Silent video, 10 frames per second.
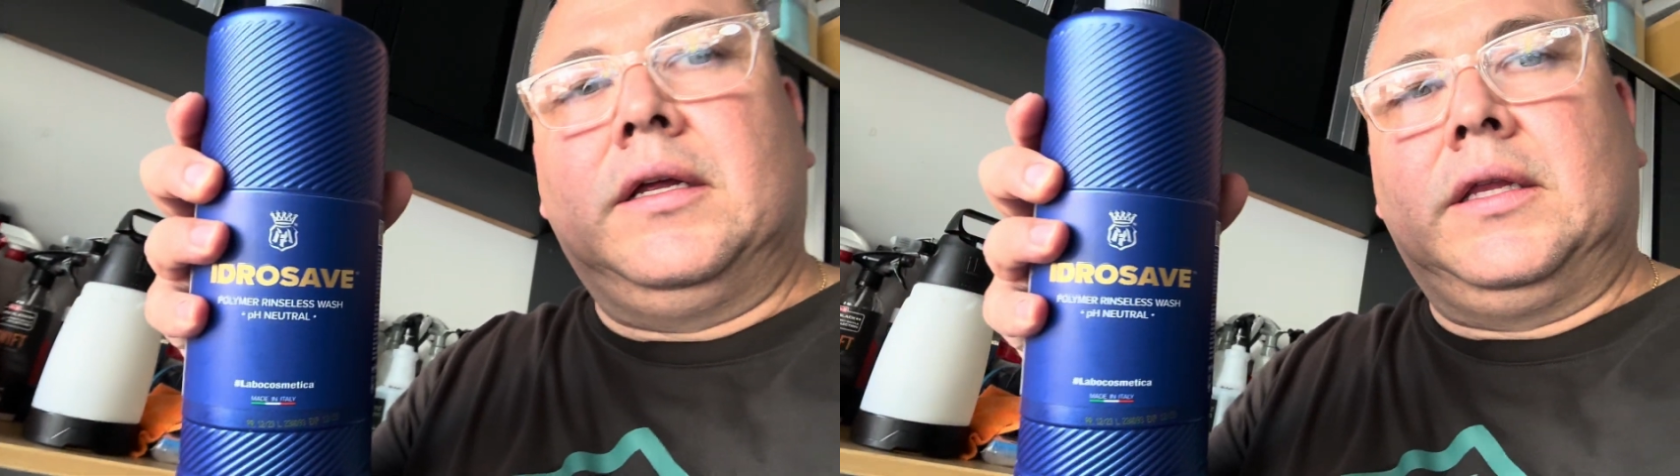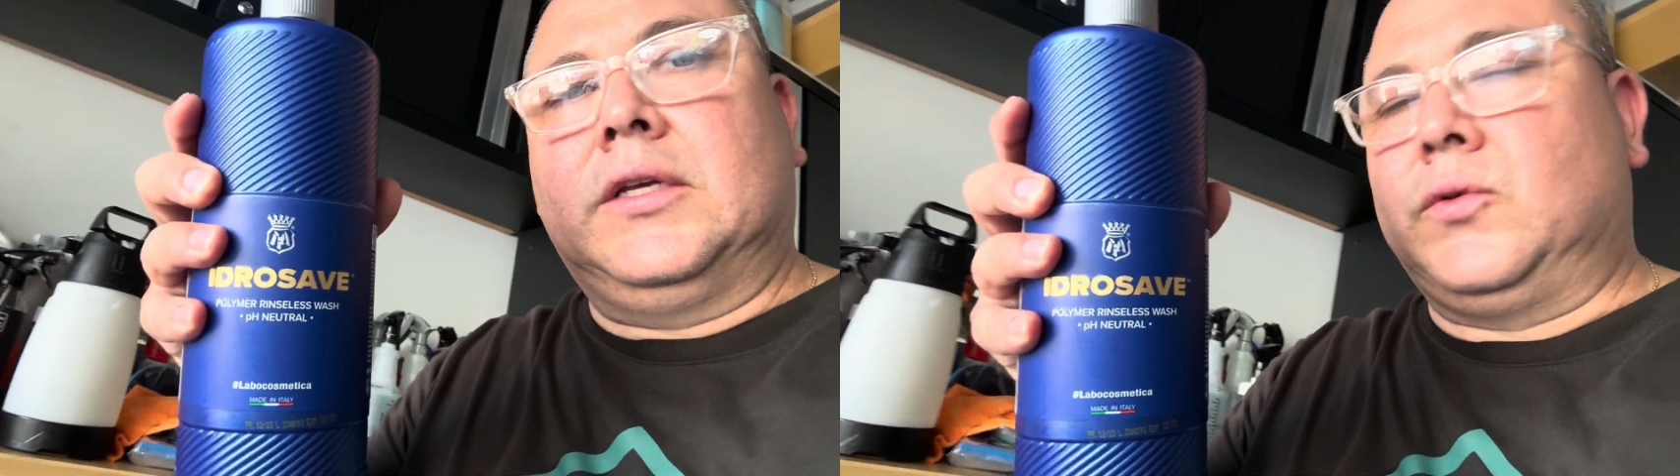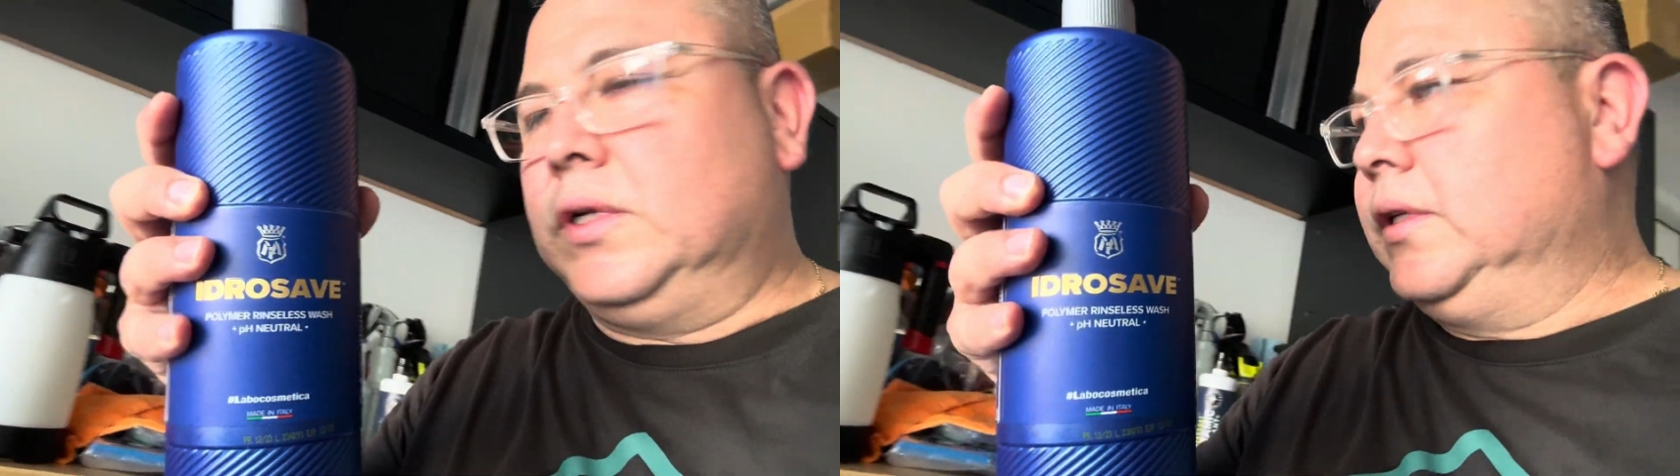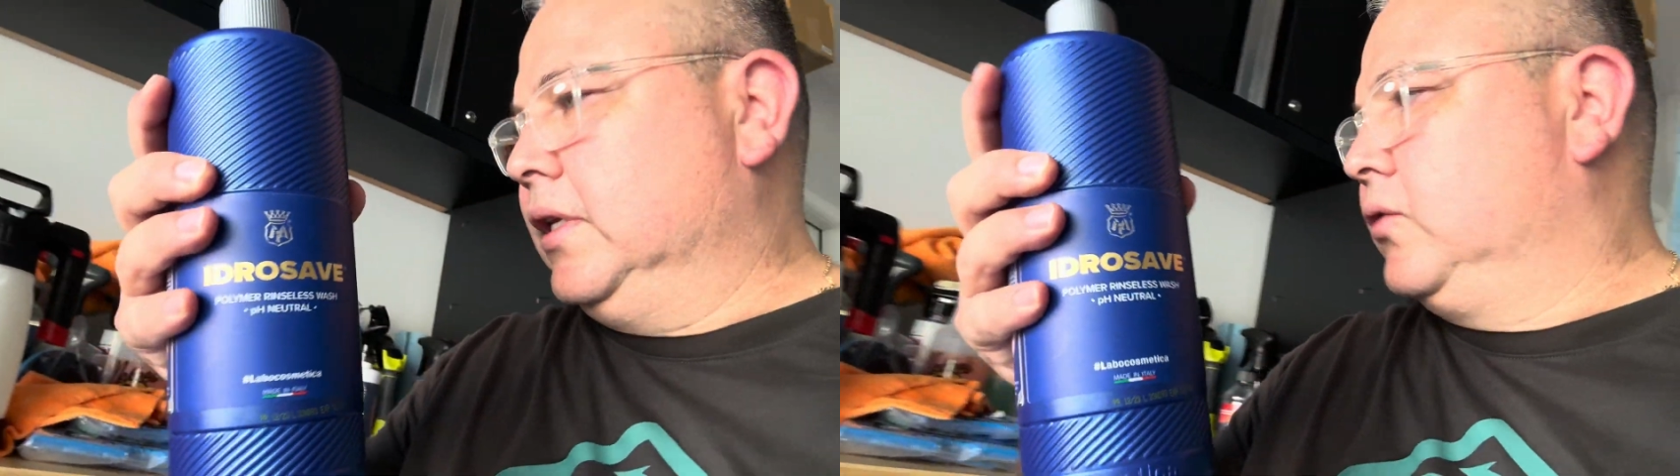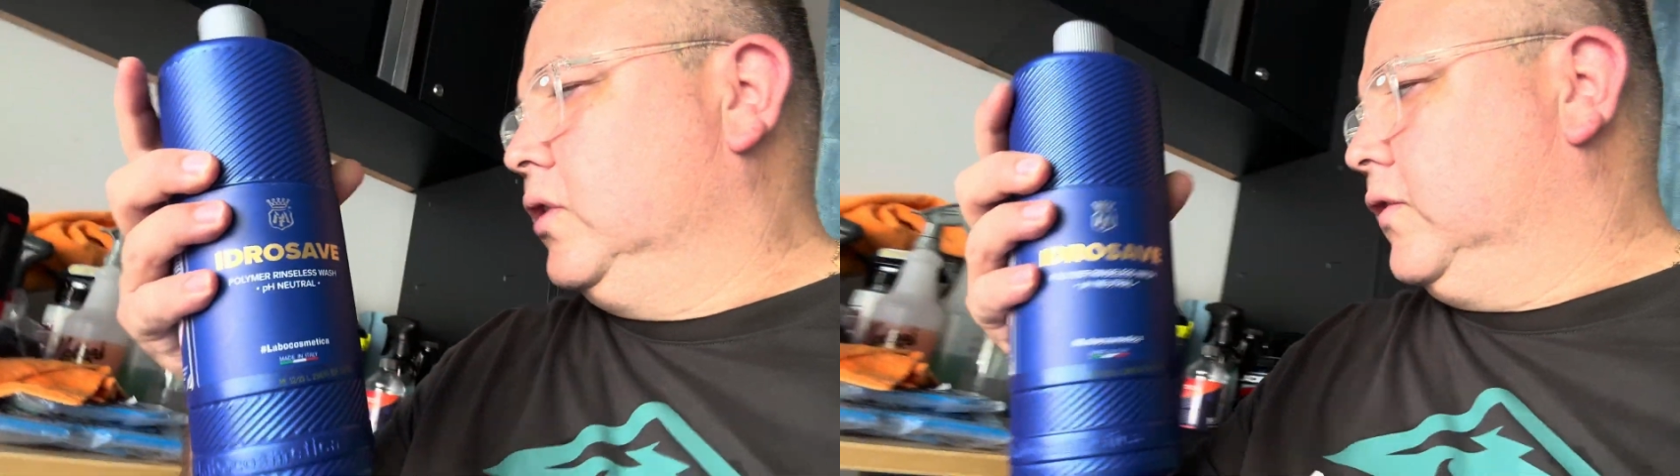this
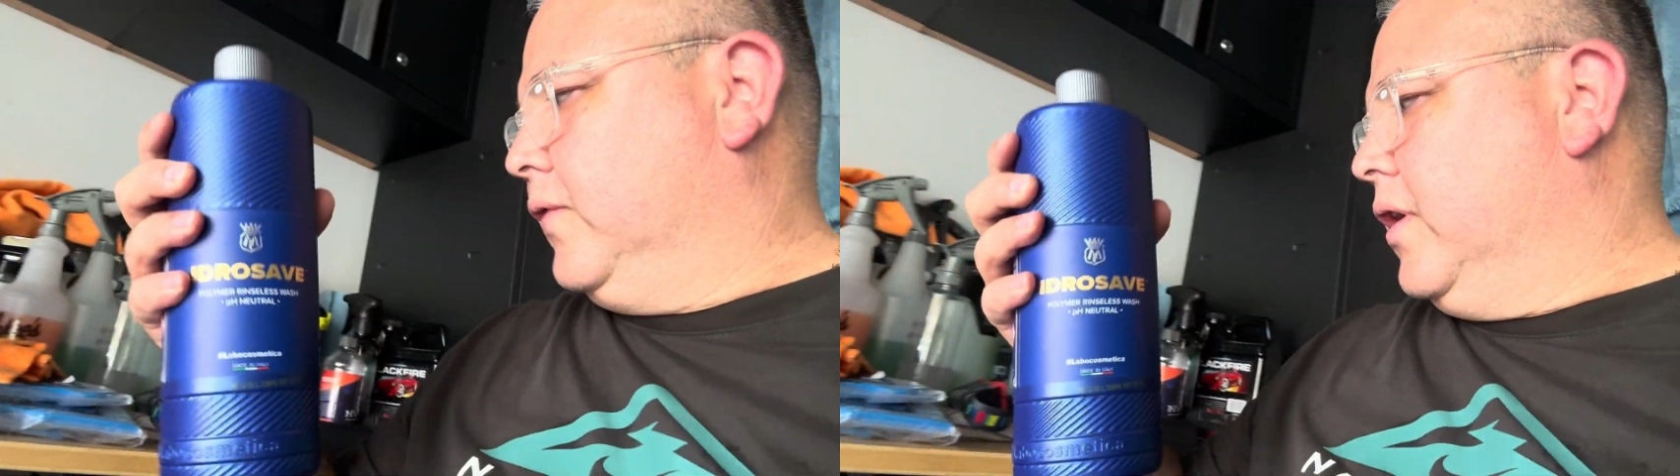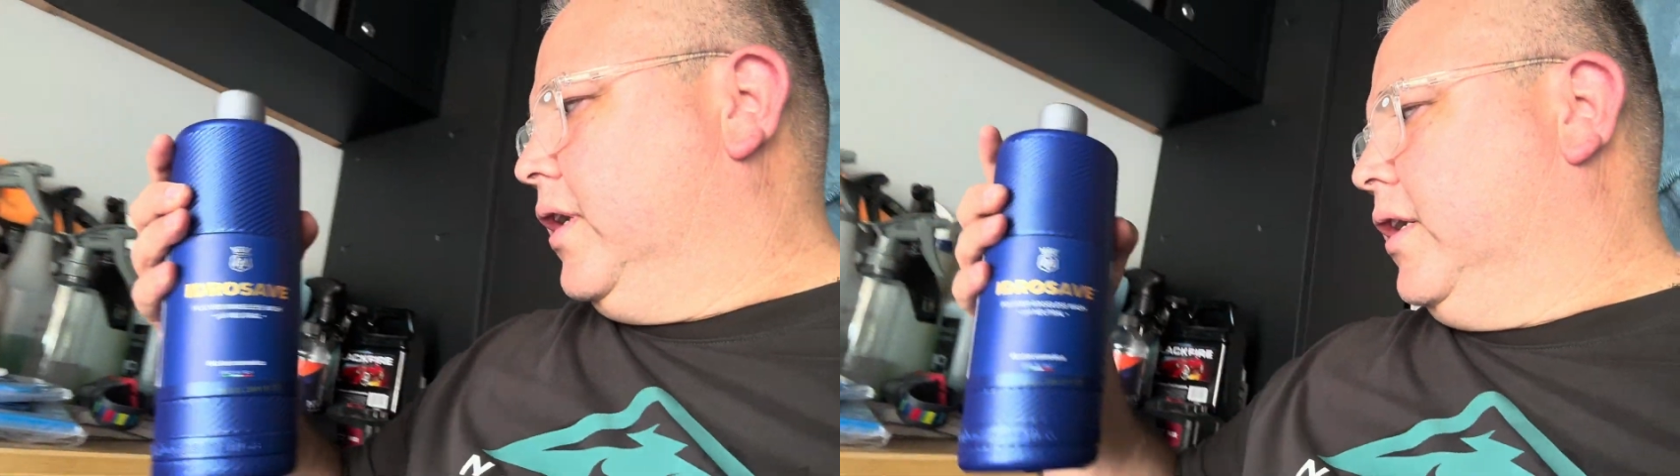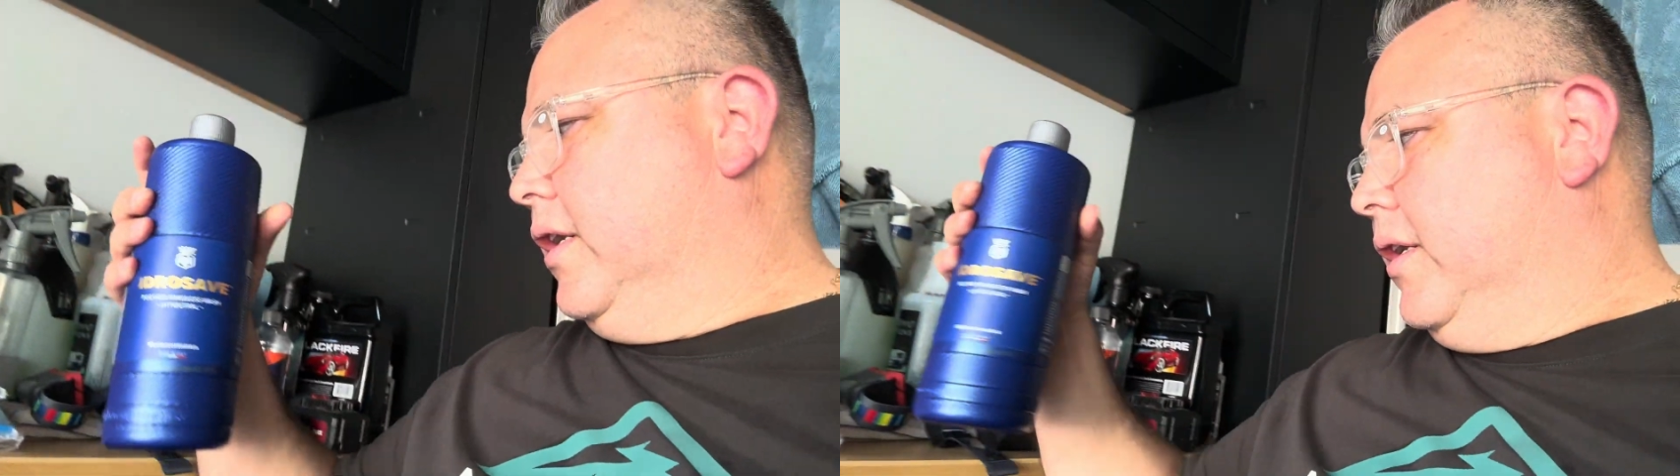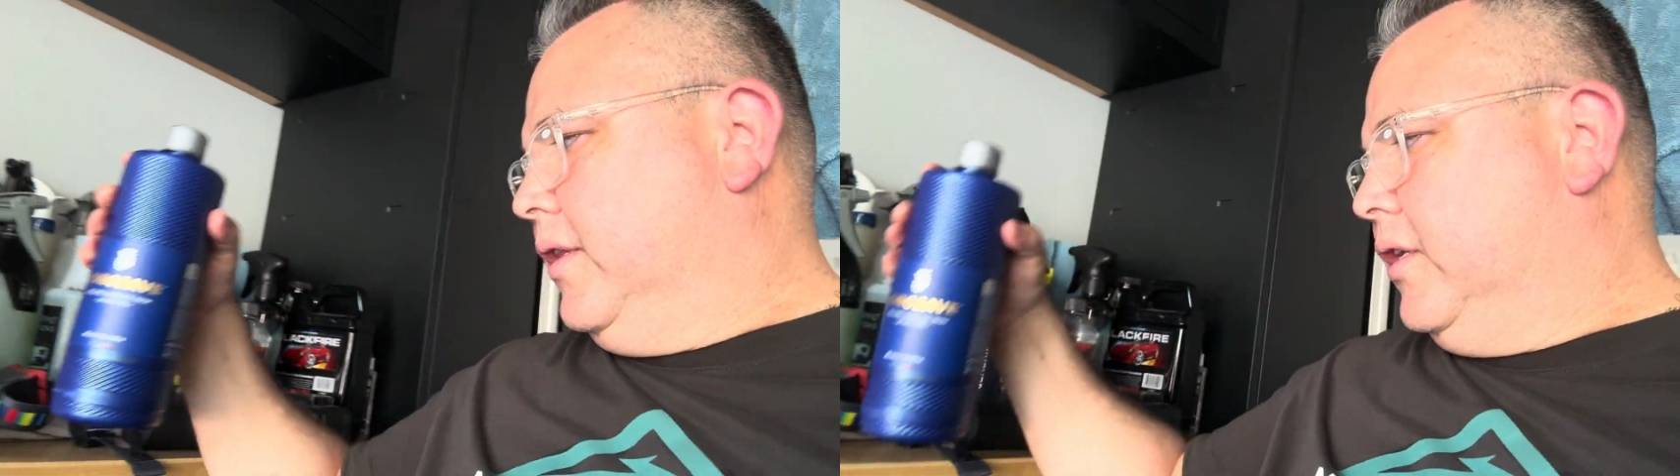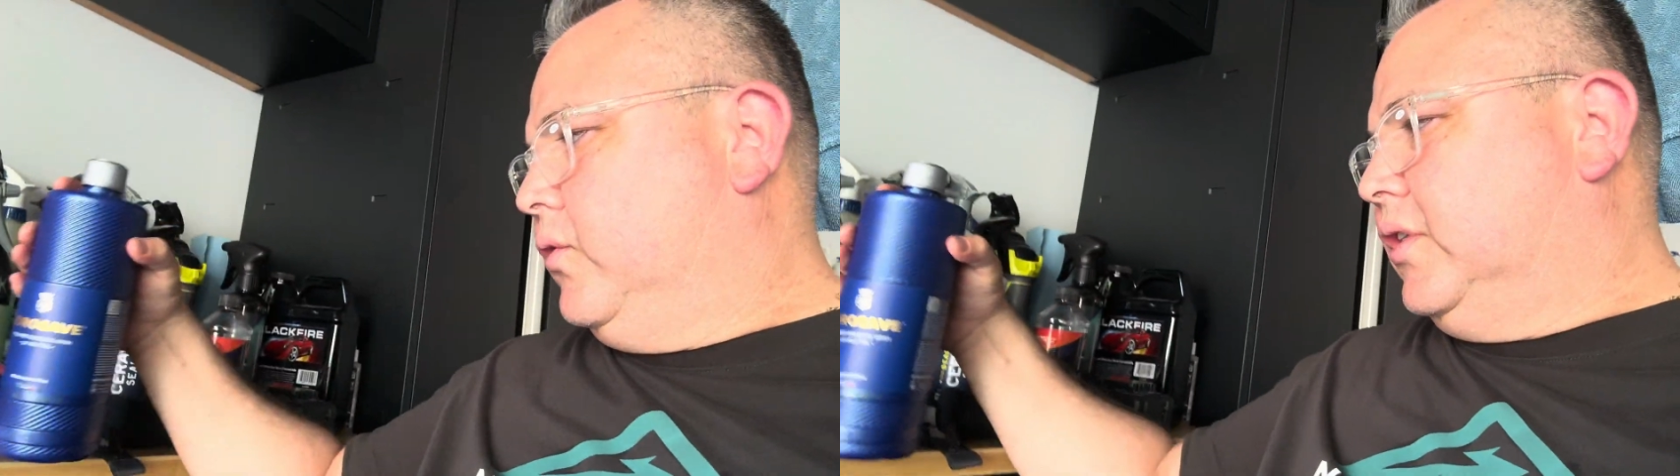one's very good.
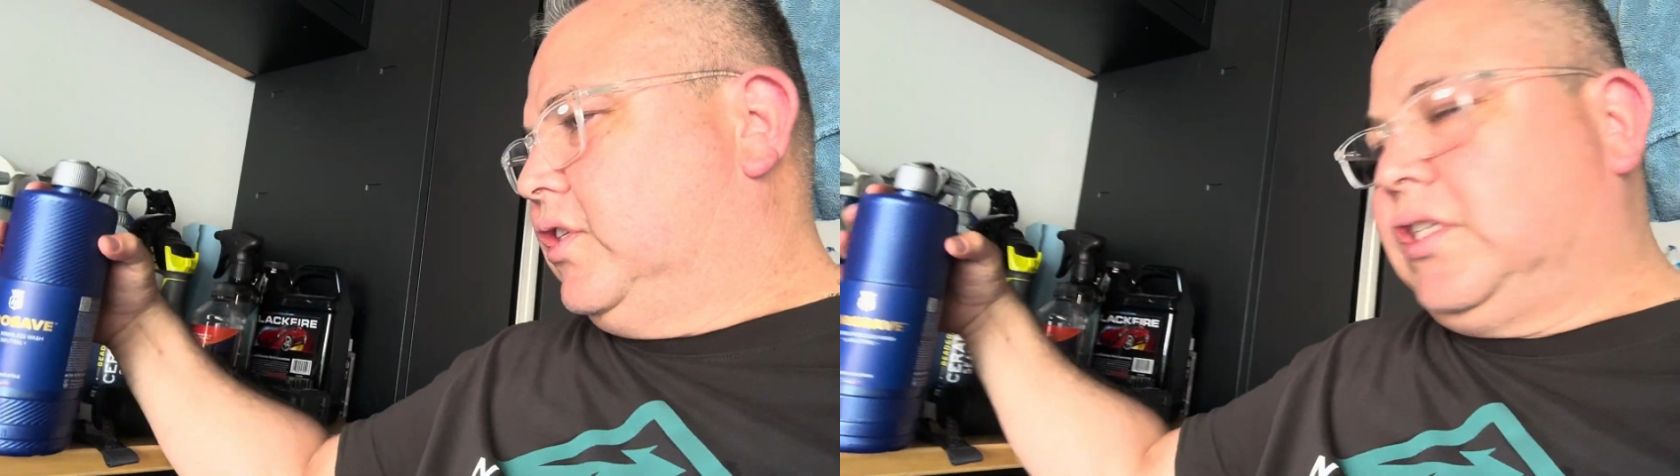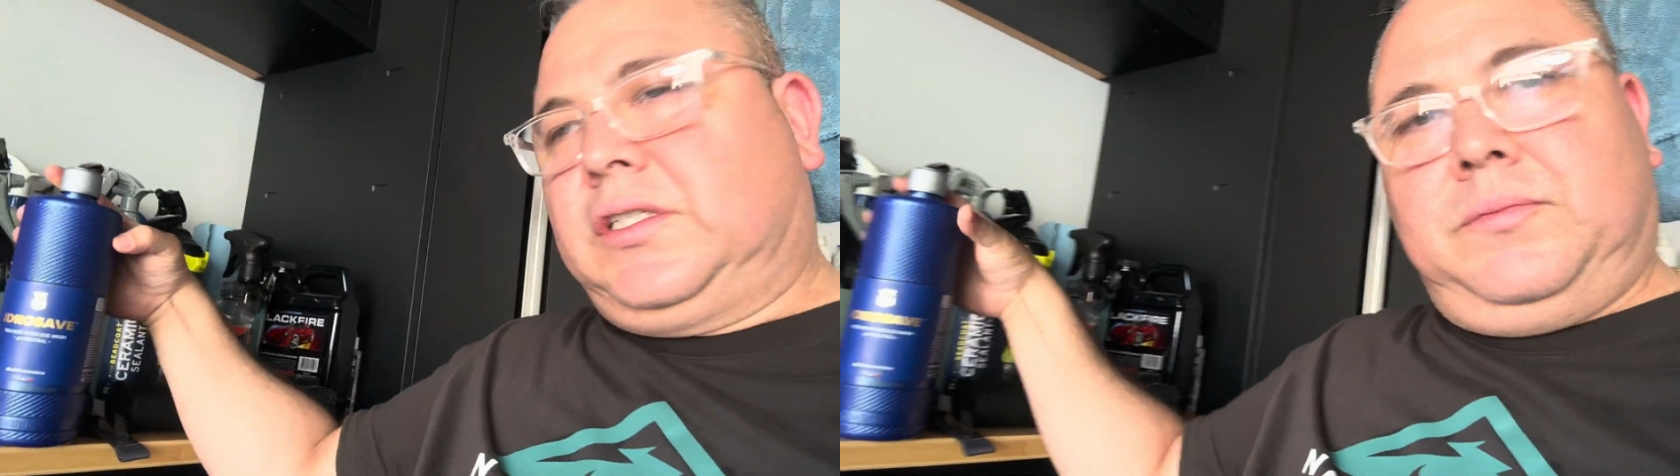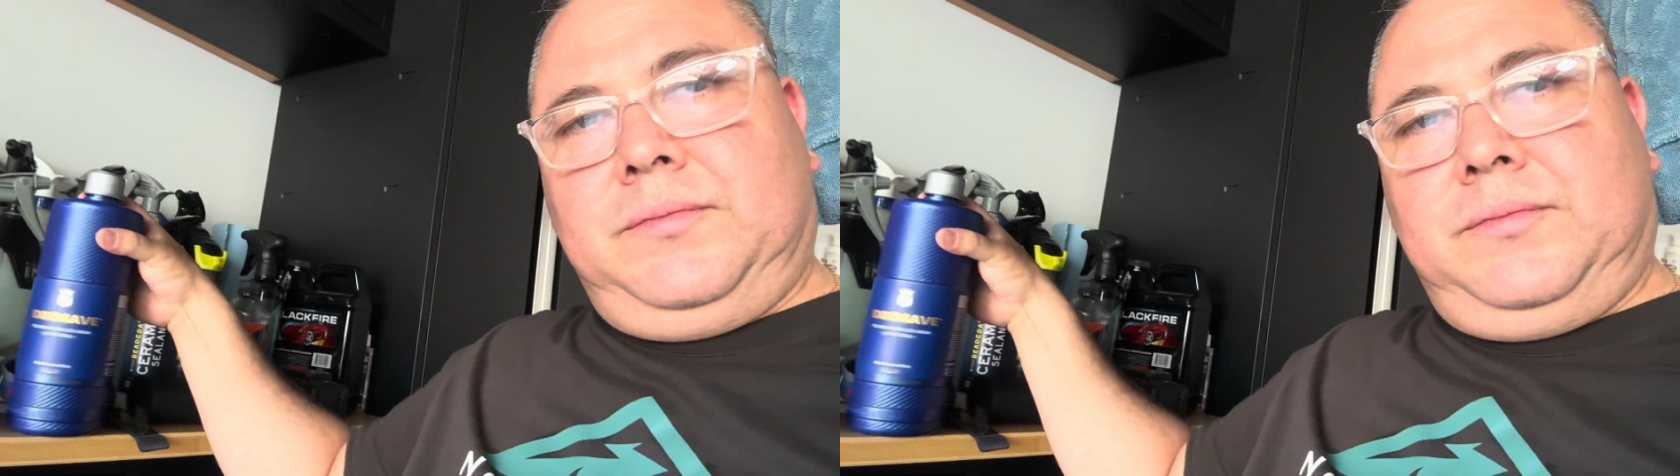This one's